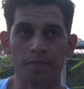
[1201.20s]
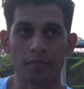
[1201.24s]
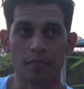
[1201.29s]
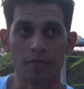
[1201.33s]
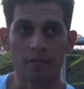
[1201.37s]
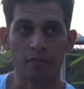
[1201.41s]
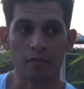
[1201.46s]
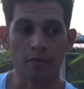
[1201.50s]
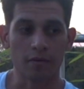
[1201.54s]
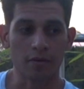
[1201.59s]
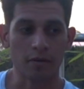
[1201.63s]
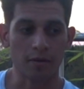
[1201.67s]

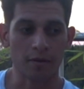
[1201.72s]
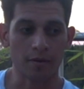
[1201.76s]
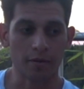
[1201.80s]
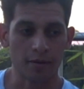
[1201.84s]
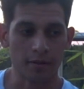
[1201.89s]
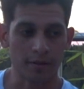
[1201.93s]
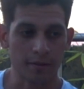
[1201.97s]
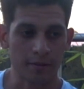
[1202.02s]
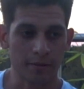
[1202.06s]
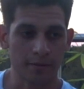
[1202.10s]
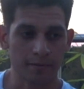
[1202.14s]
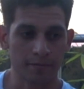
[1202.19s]

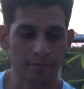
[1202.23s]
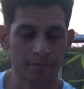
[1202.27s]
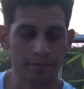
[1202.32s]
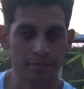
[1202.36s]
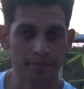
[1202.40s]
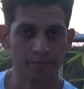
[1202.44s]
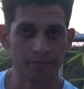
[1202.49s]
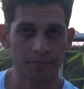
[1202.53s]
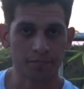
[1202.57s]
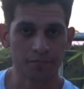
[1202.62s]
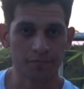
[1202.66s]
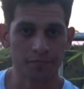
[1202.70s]

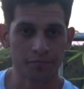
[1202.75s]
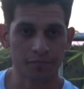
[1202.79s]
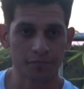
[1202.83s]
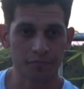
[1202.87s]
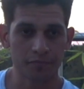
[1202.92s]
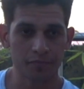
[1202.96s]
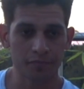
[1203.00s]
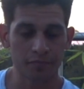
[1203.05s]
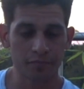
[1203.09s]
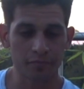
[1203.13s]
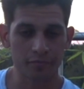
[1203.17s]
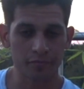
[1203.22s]

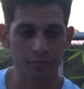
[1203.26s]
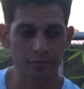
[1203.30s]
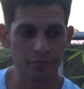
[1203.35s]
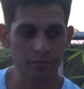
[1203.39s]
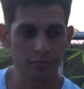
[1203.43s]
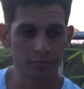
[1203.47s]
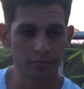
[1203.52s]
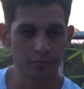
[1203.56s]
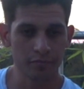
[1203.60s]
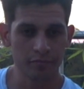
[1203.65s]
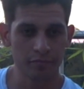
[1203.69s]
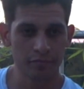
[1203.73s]

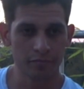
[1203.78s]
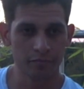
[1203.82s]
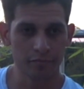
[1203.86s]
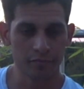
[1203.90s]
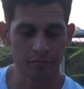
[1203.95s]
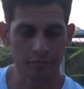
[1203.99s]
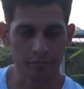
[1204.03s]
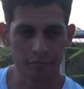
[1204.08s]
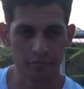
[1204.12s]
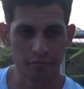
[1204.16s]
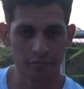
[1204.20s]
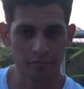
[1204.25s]

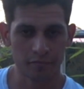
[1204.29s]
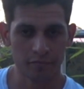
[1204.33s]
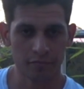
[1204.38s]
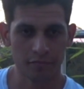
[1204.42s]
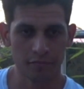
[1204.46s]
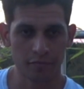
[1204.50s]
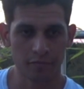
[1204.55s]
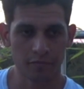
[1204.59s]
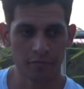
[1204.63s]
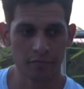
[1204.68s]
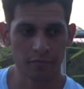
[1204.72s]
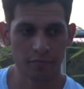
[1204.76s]

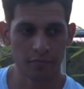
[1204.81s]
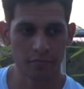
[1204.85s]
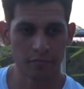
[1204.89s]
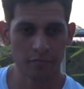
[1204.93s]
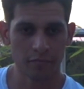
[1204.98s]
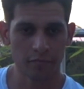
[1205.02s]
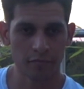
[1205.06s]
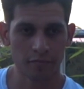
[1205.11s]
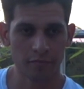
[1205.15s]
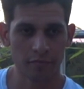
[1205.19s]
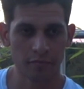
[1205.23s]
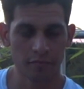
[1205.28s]

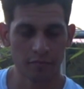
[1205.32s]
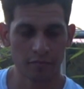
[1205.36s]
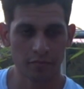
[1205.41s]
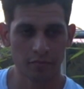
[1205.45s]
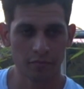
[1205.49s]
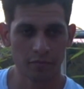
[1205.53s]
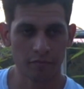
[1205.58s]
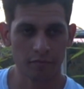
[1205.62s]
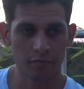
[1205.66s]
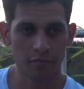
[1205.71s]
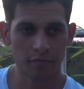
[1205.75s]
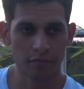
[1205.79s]

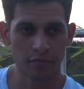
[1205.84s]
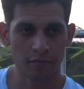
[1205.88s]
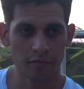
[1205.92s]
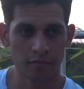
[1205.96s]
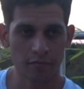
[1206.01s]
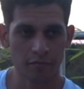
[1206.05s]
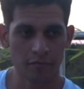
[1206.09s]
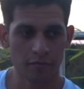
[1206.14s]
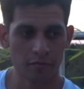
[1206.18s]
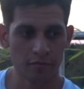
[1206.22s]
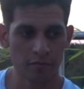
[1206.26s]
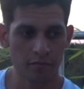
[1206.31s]

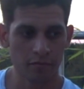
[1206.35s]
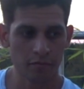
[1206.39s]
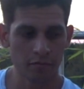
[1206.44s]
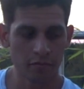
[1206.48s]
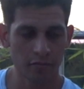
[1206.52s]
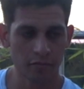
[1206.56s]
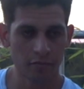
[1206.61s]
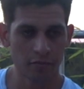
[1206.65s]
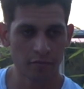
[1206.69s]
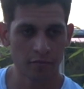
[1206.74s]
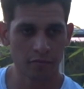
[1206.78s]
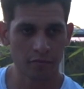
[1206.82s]

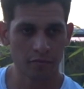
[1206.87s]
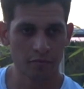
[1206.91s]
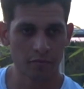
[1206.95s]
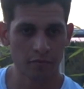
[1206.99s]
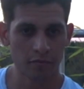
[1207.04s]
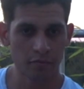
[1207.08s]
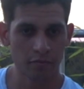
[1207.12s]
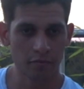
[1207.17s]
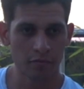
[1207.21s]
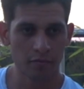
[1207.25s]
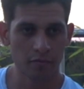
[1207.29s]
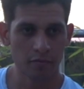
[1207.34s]

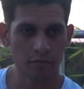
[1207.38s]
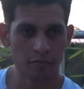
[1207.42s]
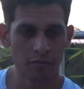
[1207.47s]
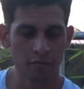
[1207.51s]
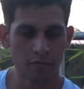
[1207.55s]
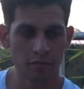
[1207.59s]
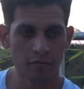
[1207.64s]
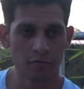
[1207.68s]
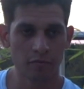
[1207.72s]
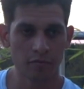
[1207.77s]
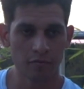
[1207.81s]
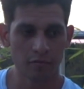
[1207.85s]

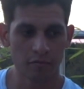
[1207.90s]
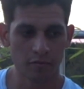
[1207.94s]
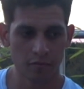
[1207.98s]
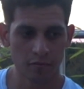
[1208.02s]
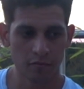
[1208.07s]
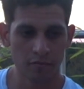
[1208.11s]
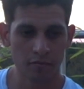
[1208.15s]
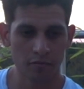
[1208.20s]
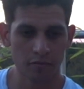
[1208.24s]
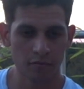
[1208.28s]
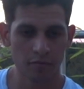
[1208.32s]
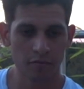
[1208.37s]

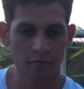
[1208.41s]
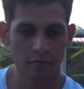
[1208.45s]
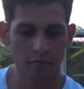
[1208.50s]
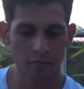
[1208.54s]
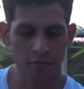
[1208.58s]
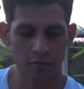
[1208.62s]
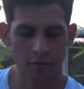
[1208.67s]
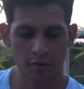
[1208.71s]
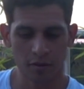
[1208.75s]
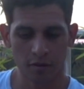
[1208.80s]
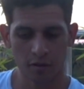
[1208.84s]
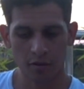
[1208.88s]

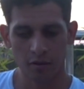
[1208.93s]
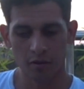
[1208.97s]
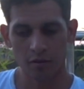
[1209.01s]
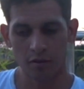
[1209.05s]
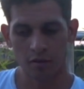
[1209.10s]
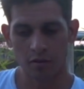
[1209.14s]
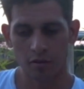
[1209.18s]
This person isn't speaking.